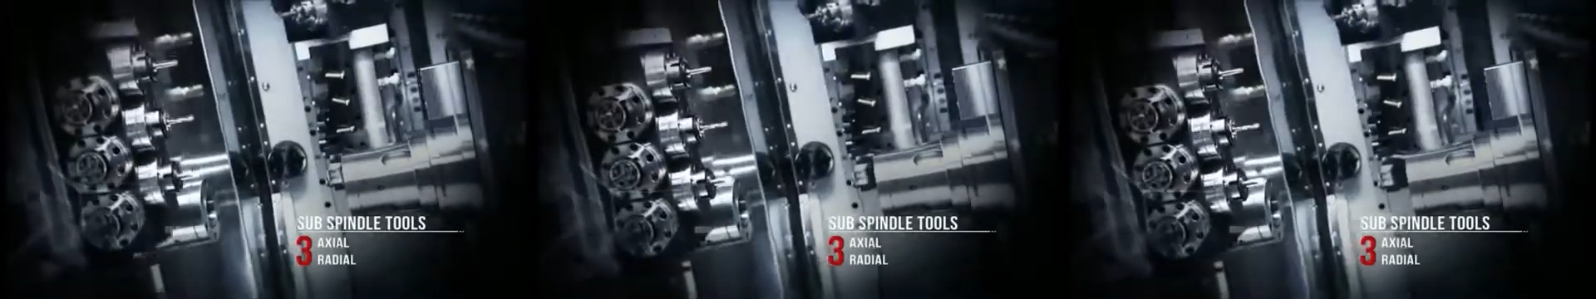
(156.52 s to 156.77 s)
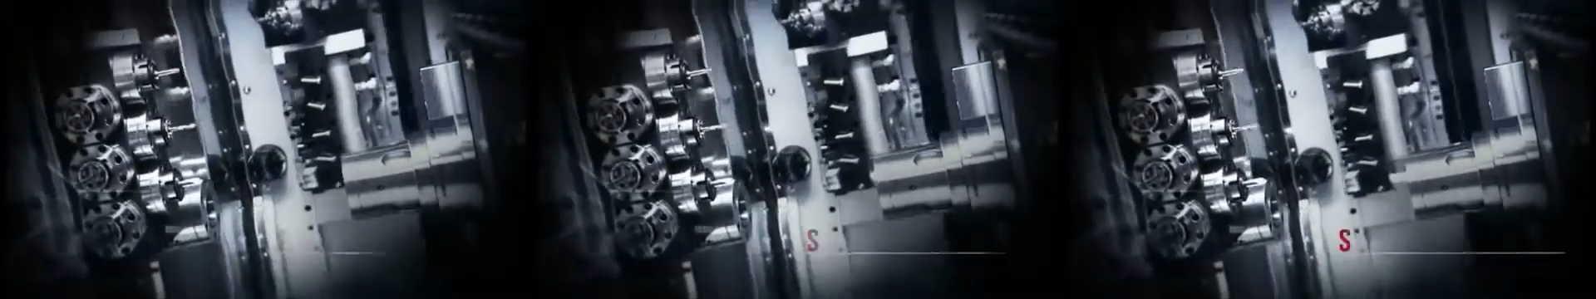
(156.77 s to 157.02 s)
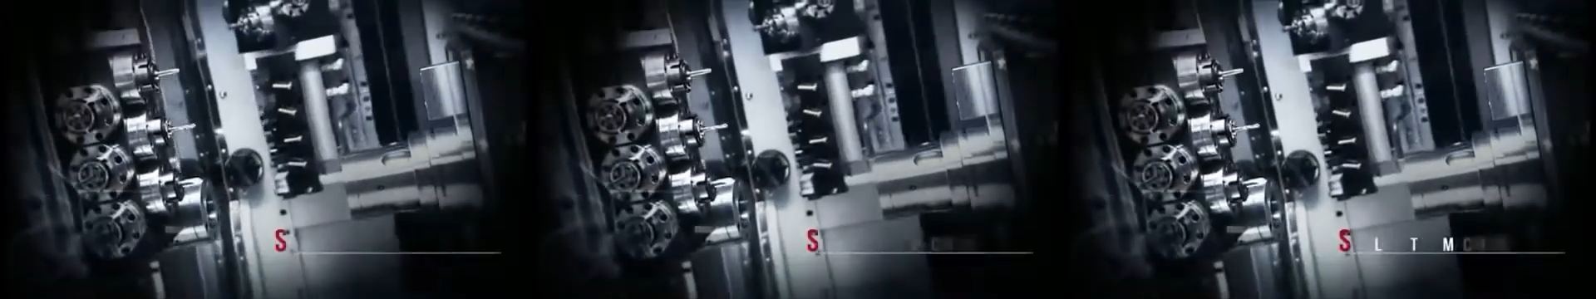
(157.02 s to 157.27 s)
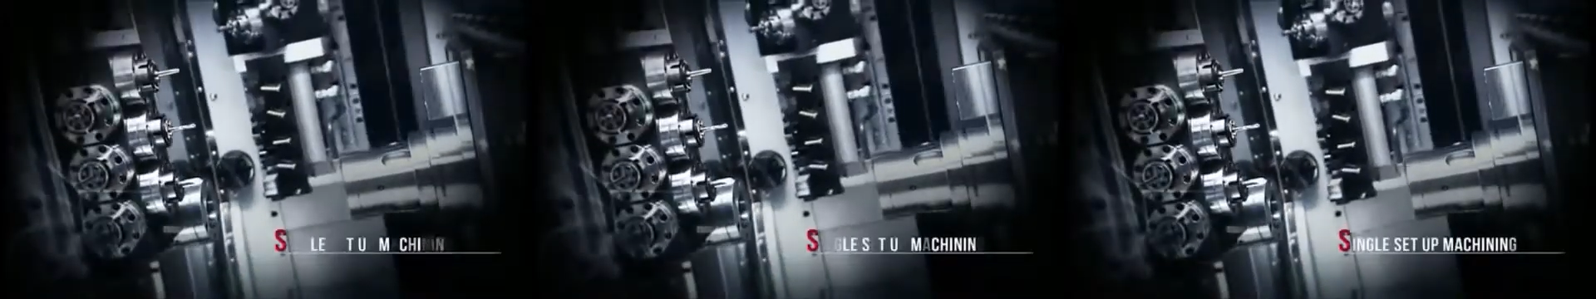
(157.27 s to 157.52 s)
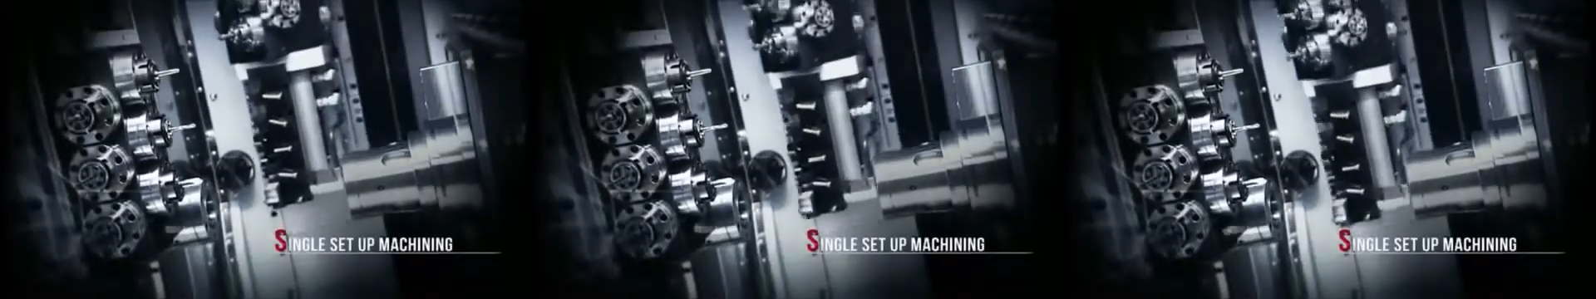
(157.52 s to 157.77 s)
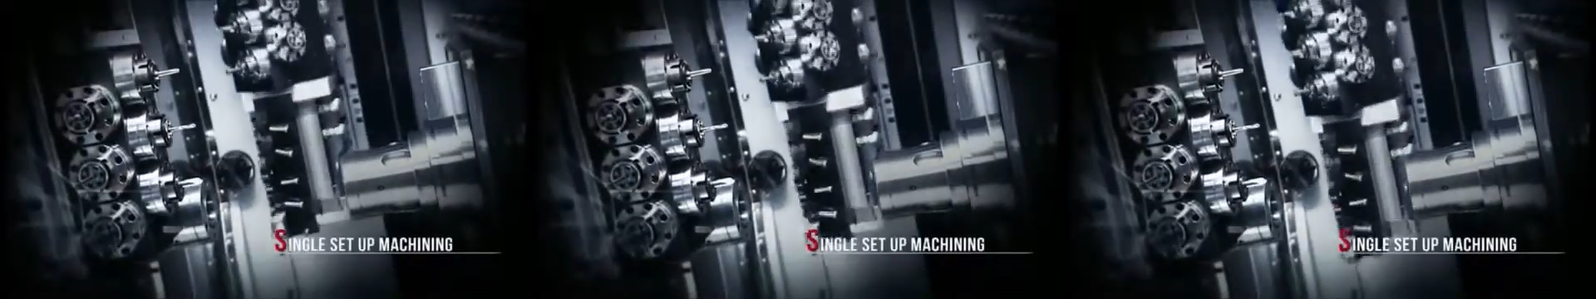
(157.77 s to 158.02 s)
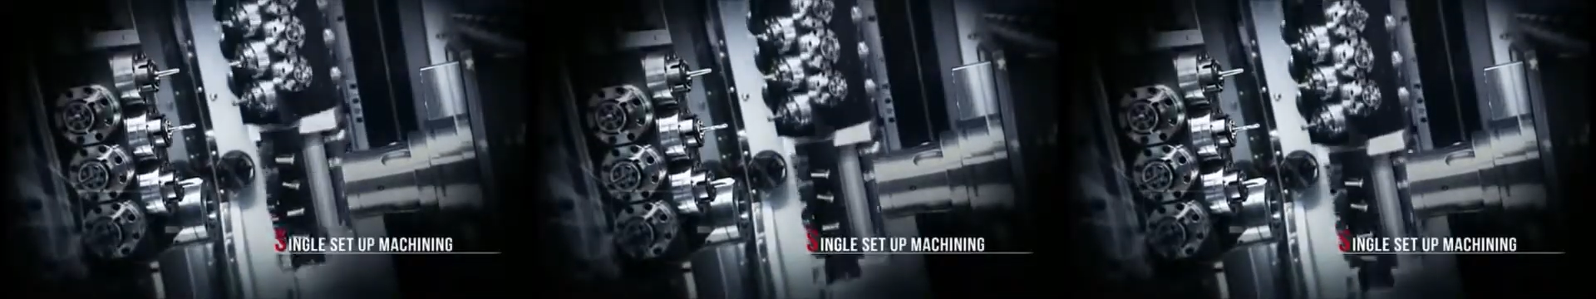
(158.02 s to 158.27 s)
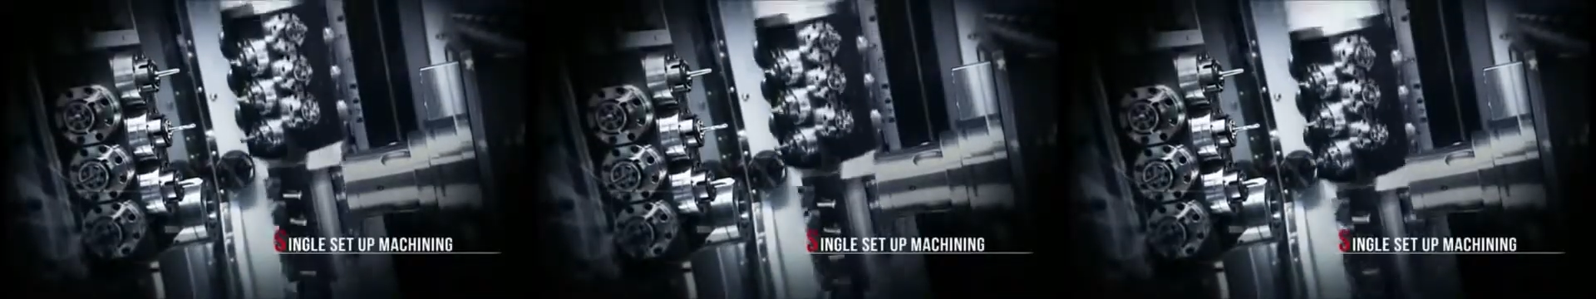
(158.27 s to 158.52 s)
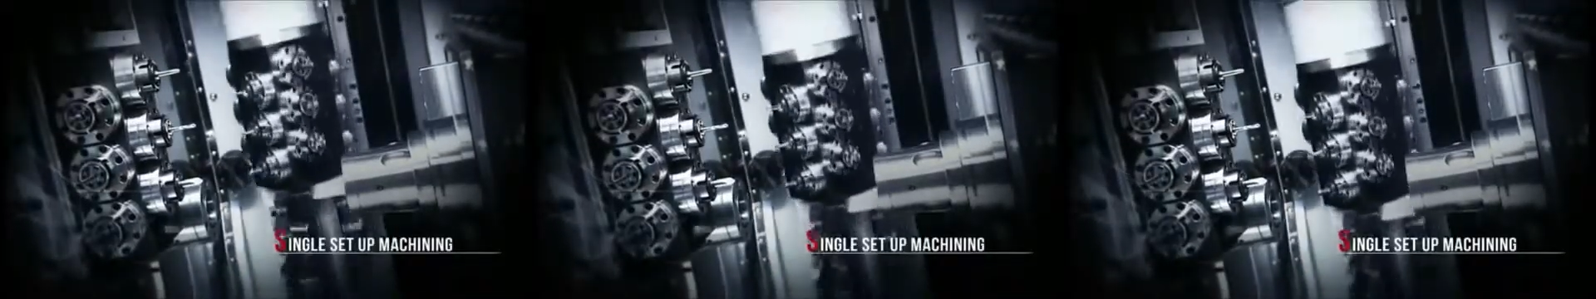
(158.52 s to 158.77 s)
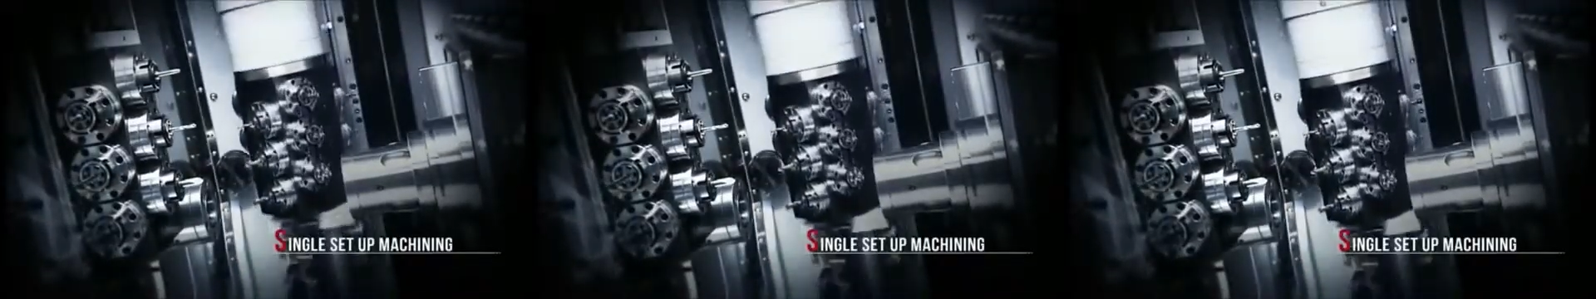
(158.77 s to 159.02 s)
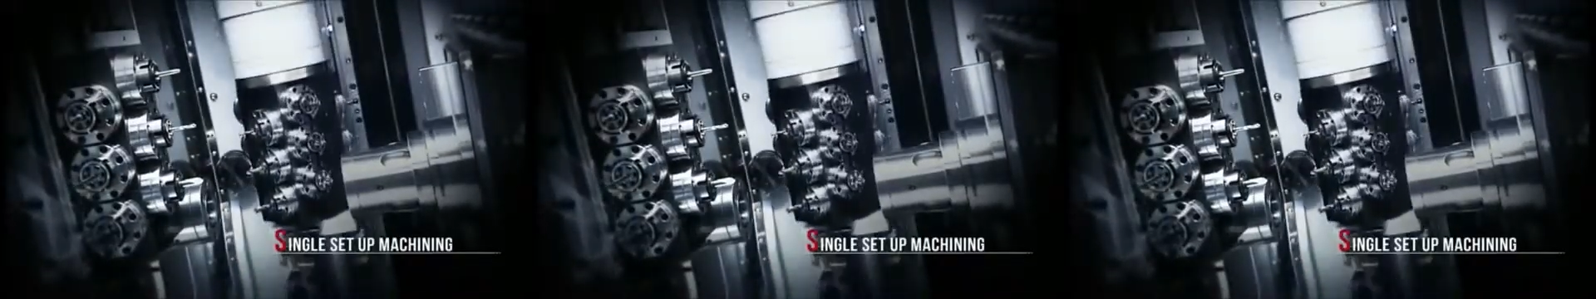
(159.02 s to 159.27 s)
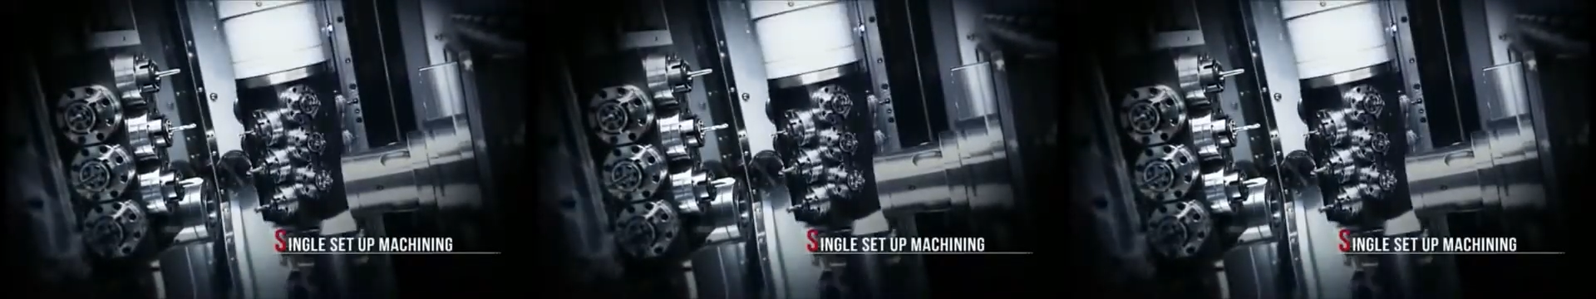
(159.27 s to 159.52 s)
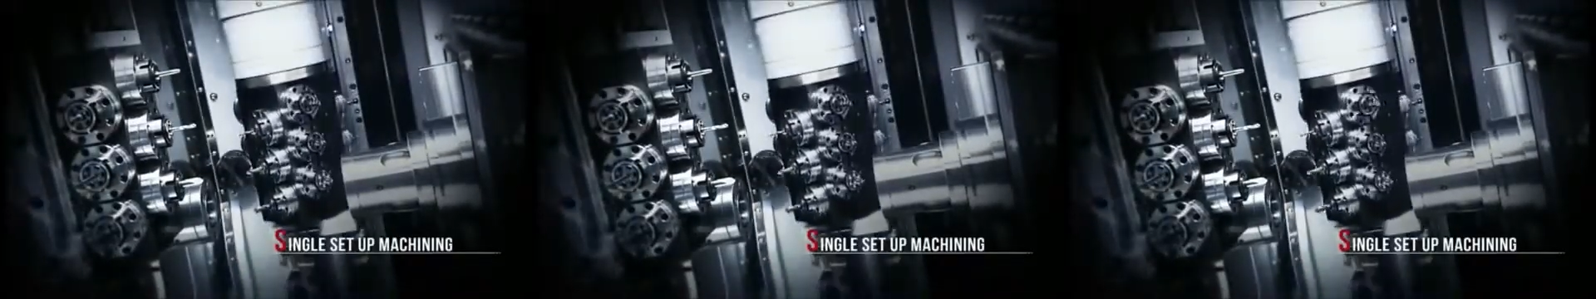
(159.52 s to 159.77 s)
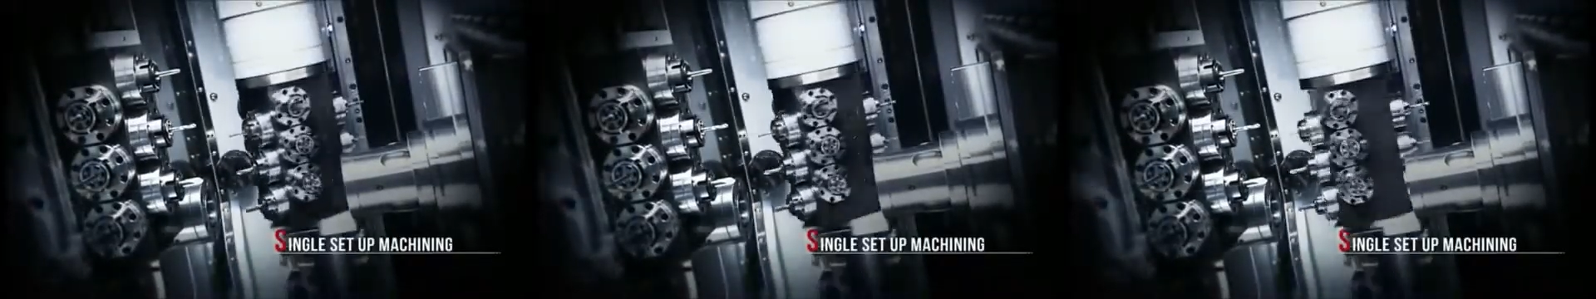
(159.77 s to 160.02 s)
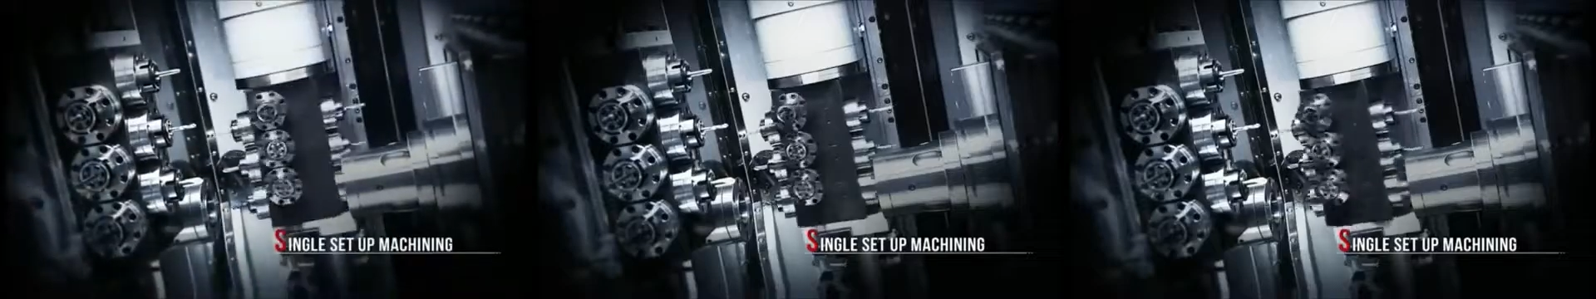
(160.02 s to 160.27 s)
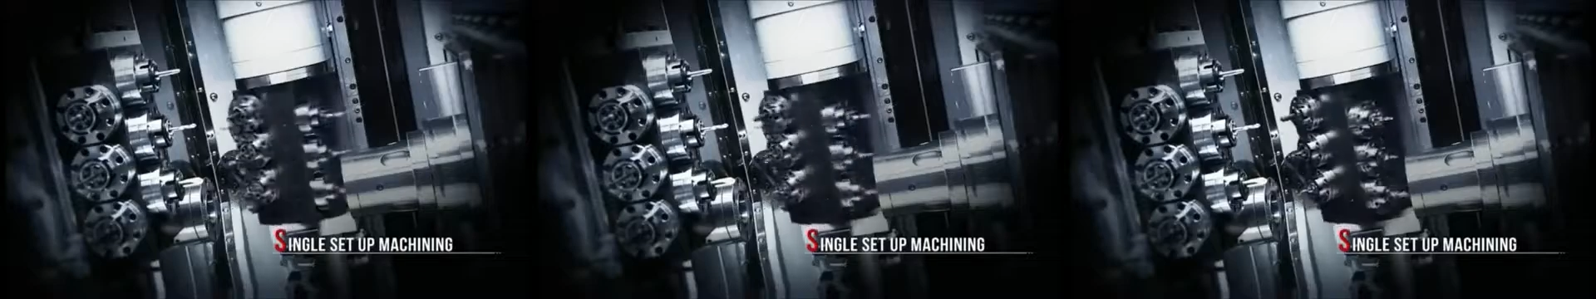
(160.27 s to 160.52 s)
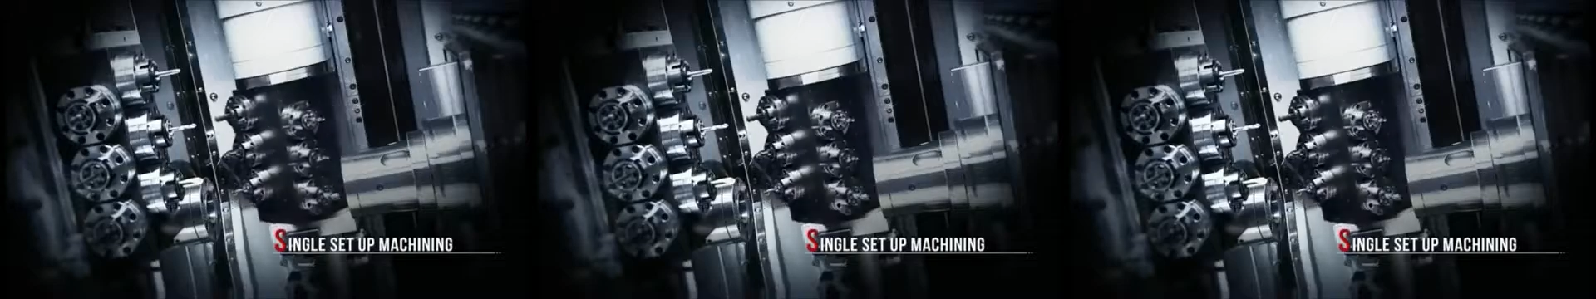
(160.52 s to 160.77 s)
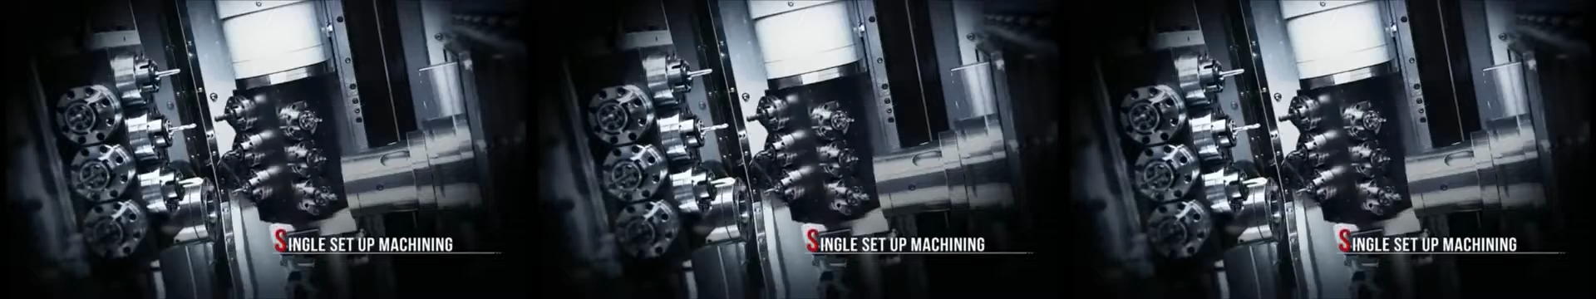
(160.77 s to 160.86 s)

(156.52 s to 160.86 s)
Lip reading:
(no speaker visible)